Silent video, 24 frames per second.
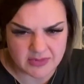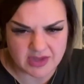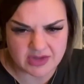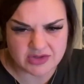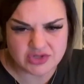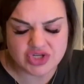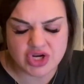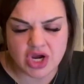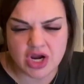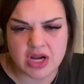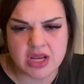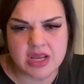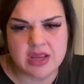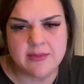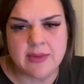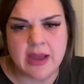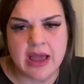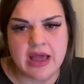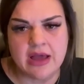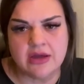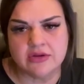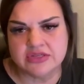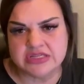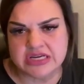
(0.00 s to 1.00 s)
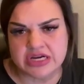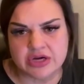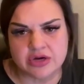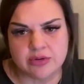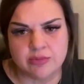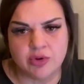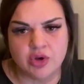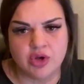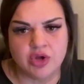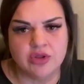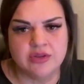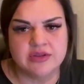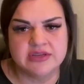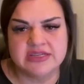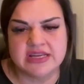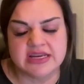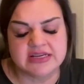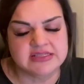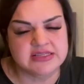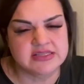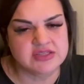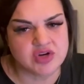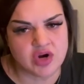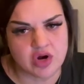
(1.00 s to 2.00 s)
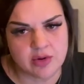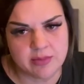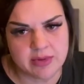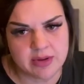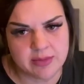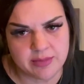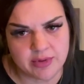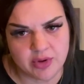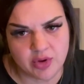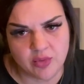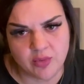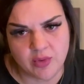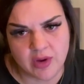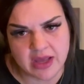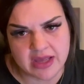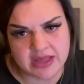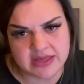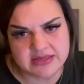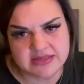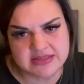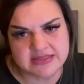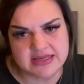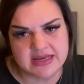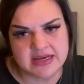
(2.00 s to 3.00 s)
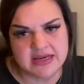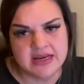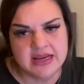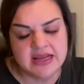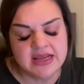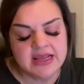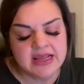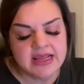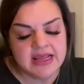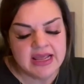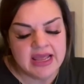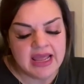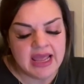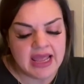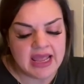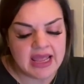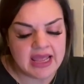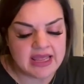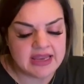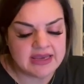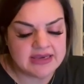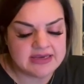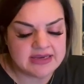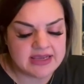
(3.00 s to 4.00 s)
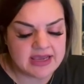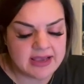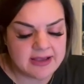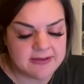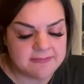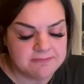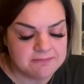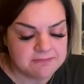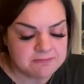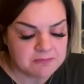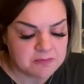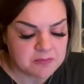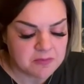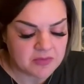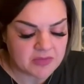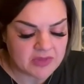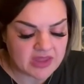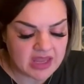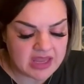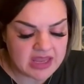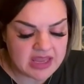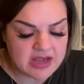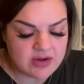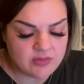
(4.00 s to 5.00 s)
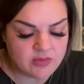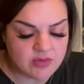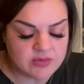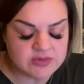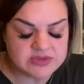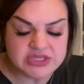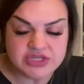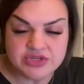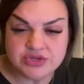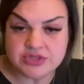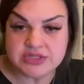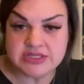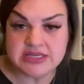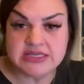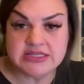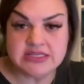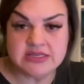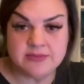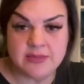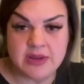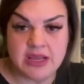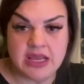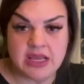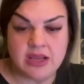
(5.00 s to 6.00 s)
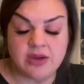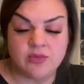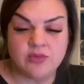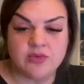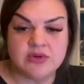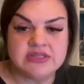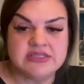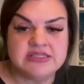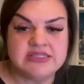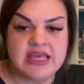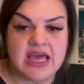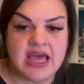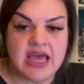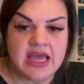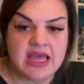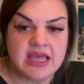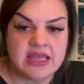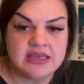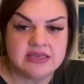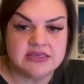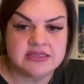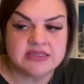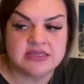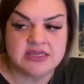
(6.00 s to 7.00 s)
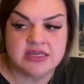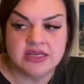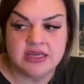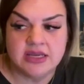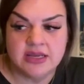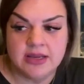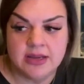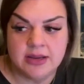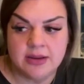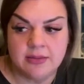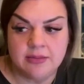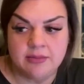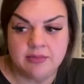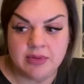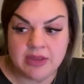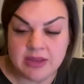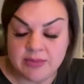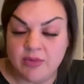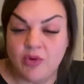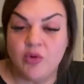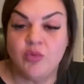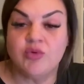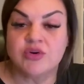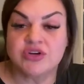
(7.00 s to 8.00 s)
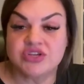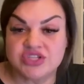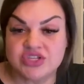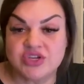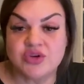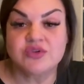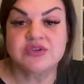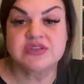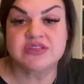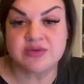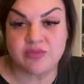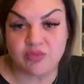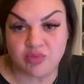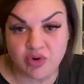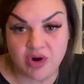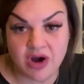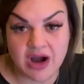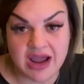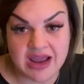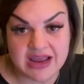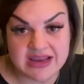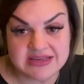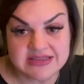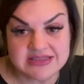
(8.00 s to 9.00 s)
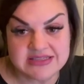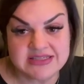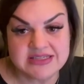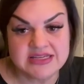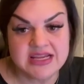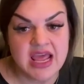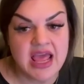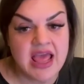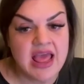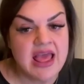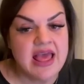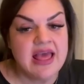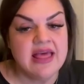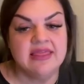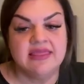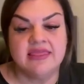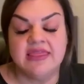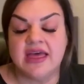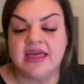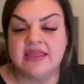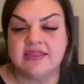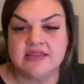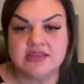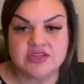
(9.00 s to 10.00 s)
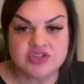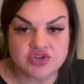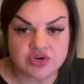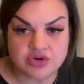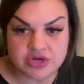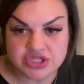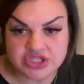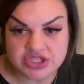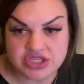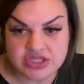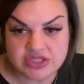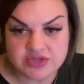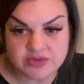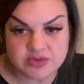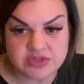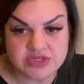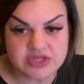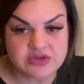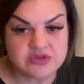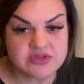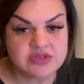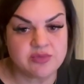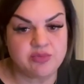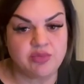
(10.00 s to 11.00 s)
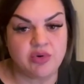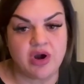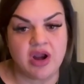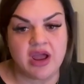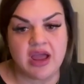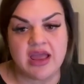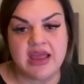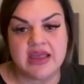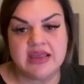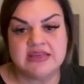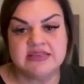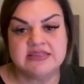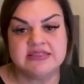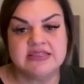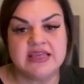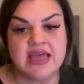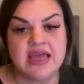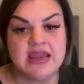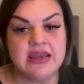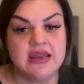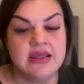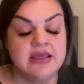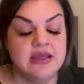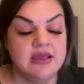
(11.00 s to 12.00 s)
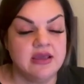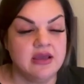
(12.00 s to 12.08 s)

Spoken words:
talking about how terrible the Texas heartbeat bill was. And what was interesting to me was that people were so surprised, that these Christians were so surprised, that